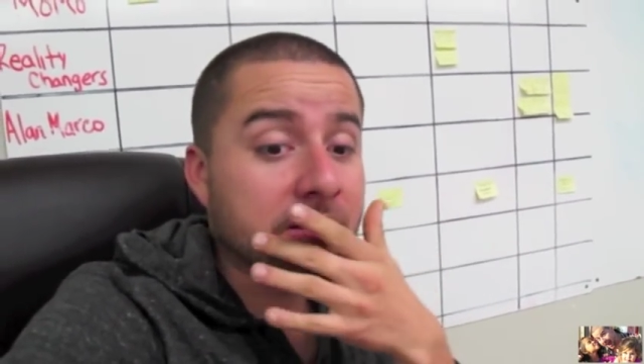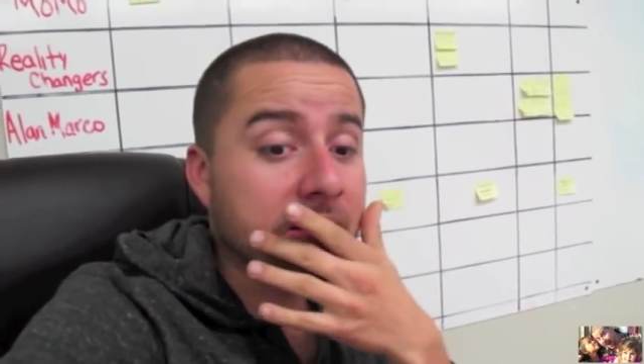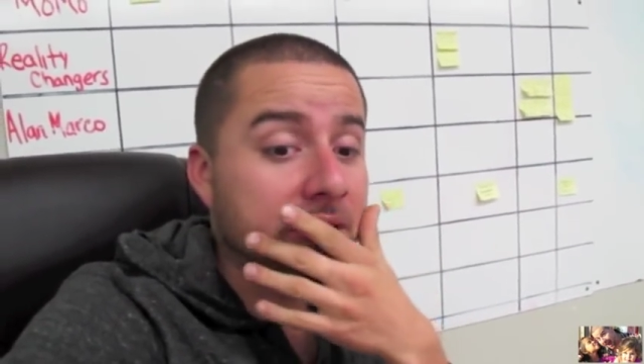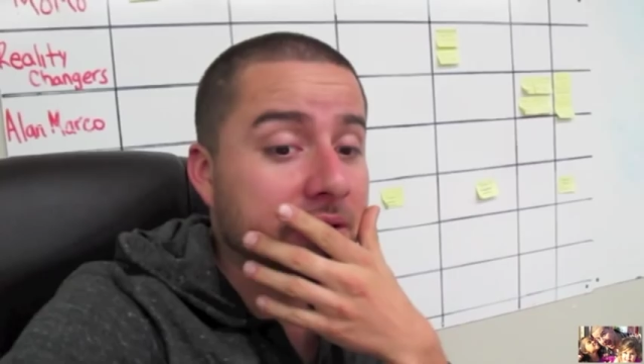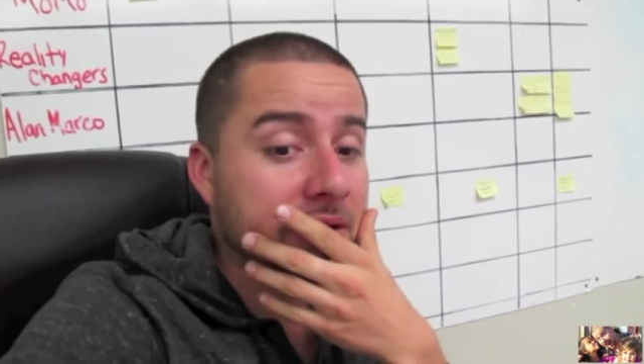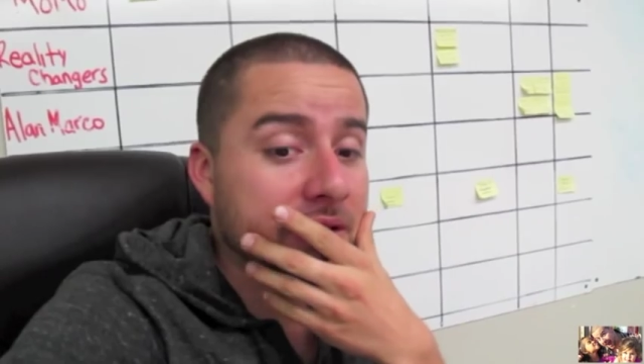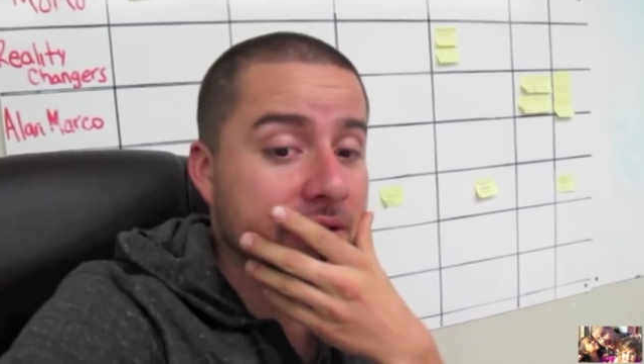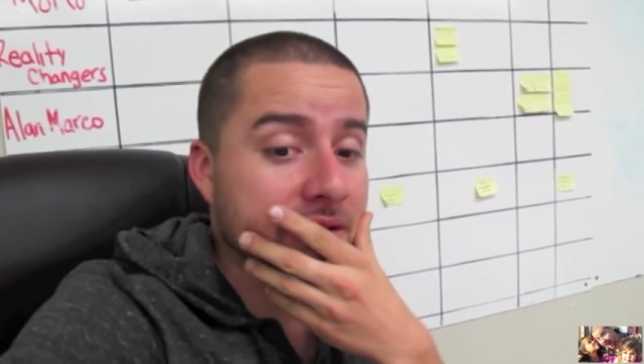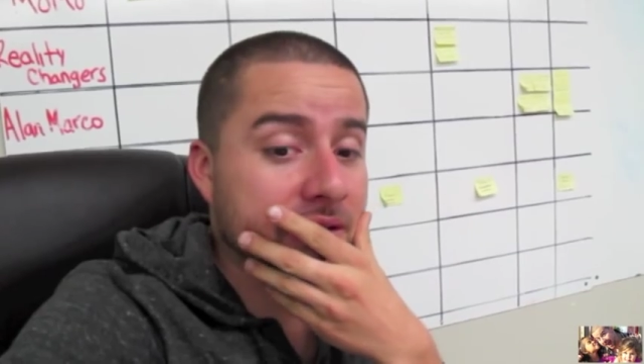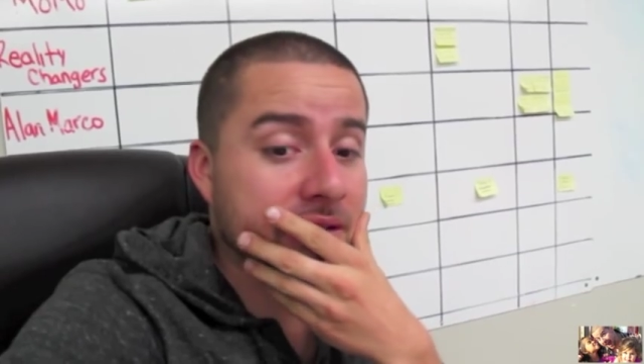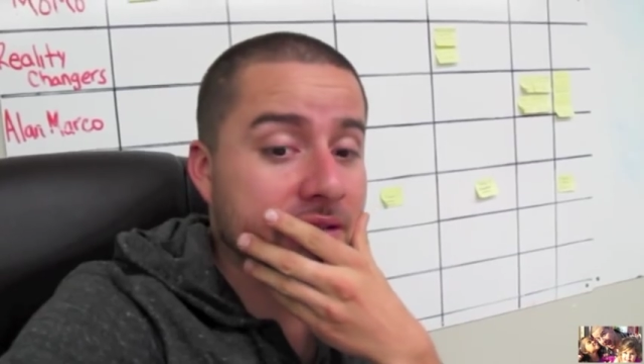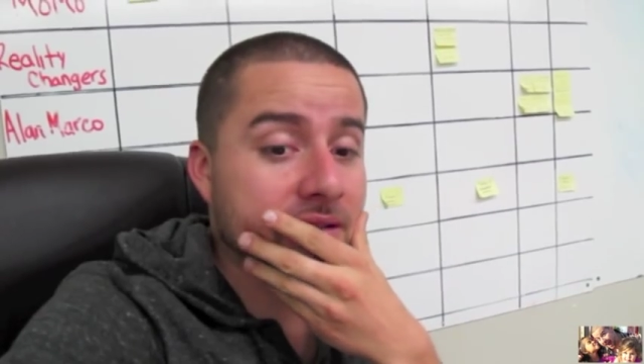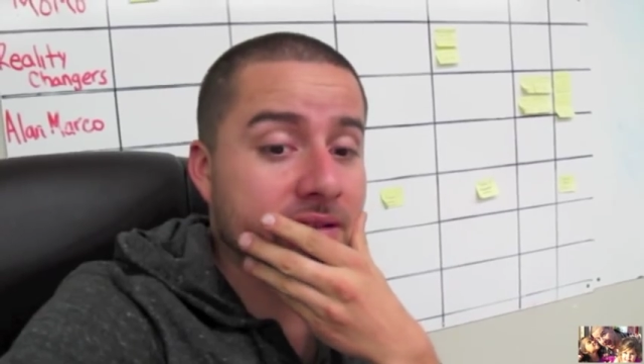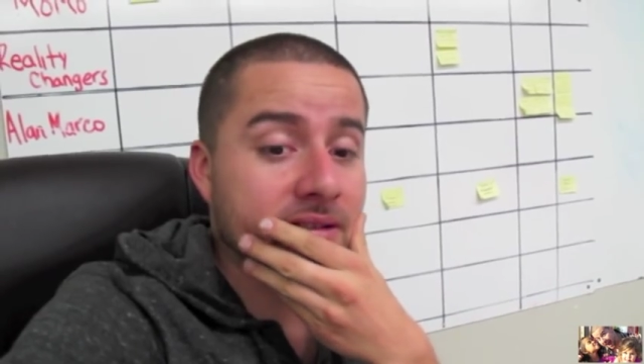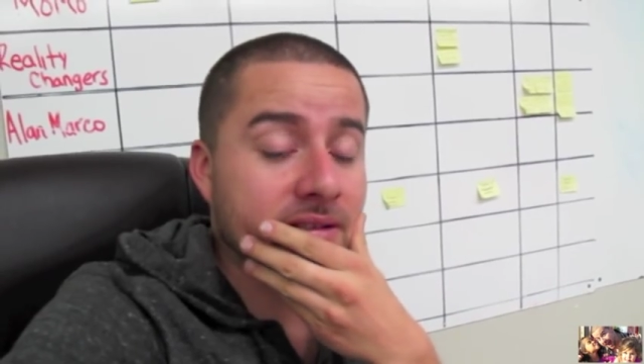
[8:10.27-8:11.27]
You know
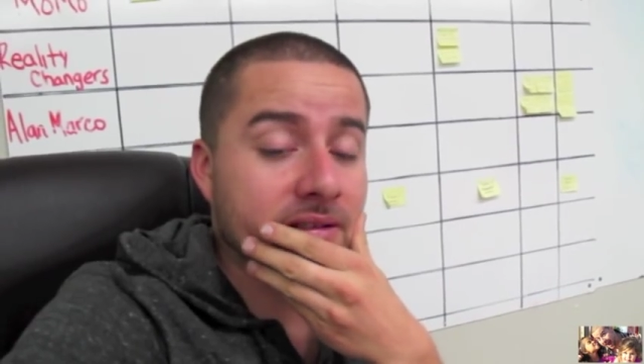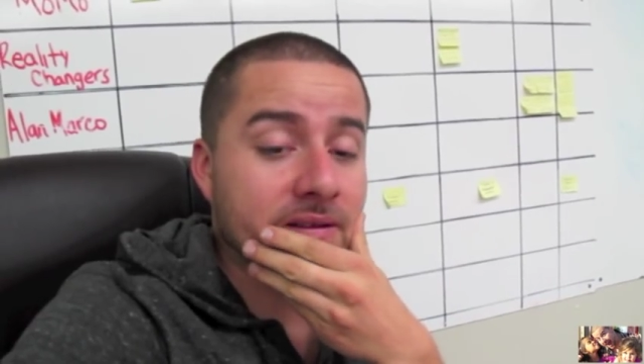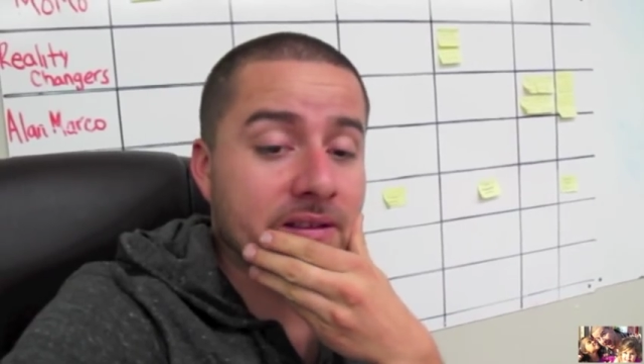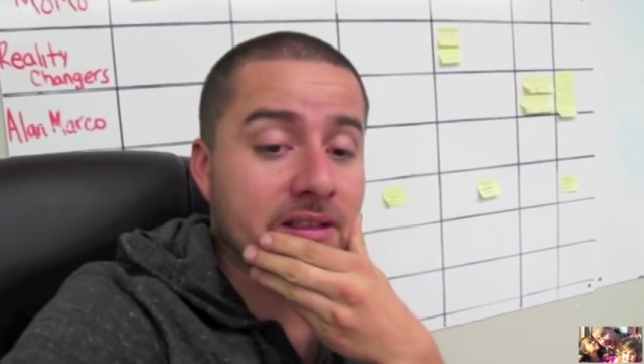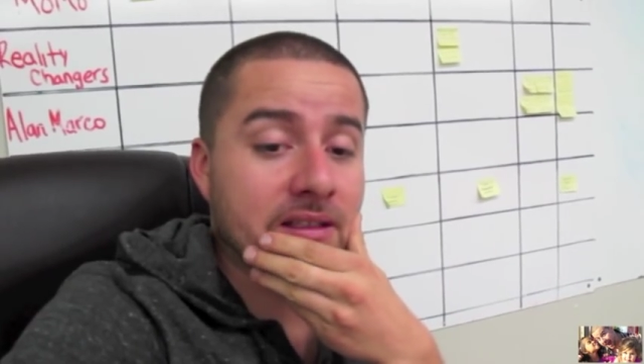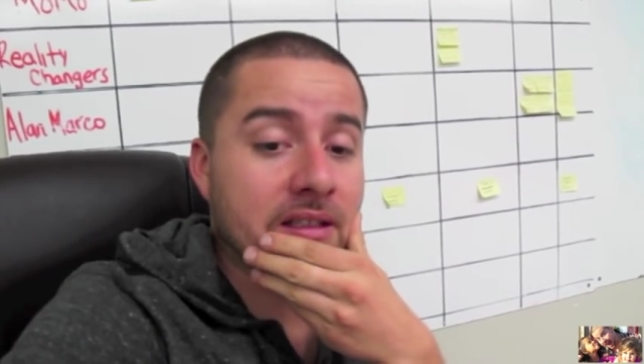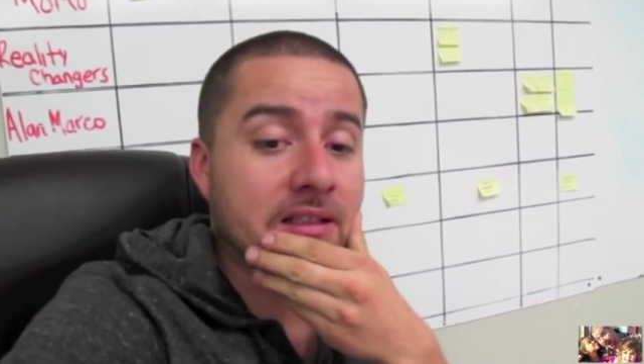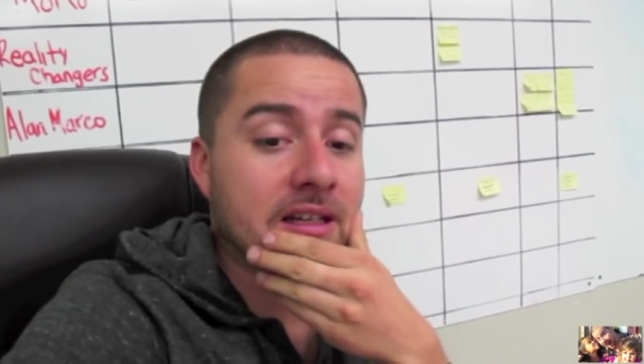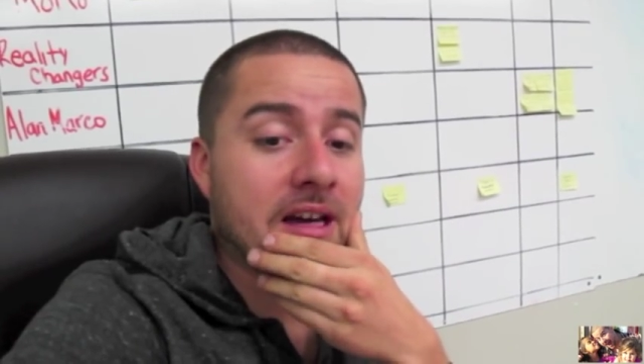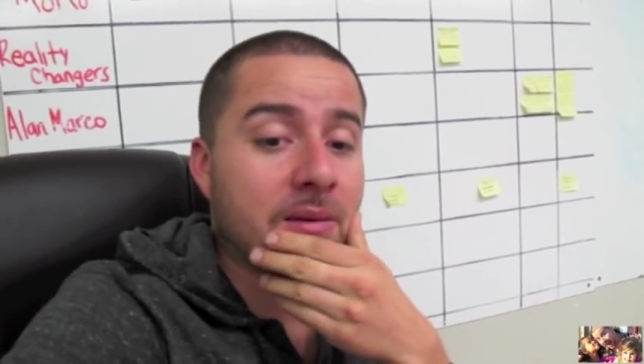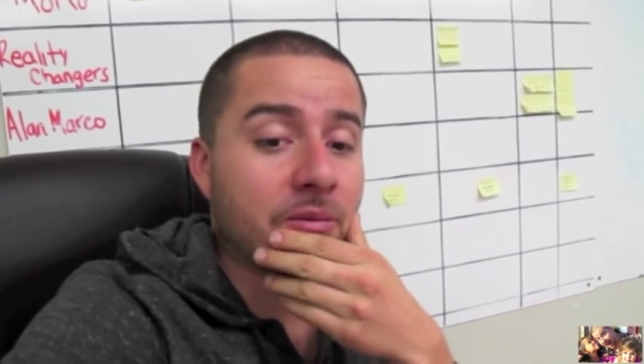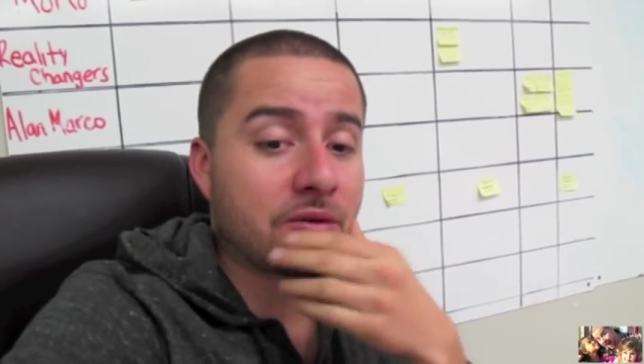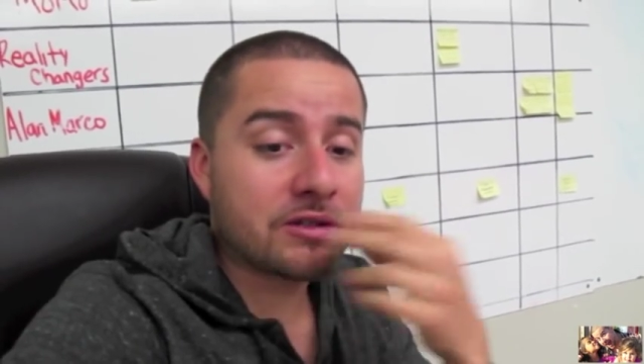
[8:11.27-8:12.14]
this this is the time.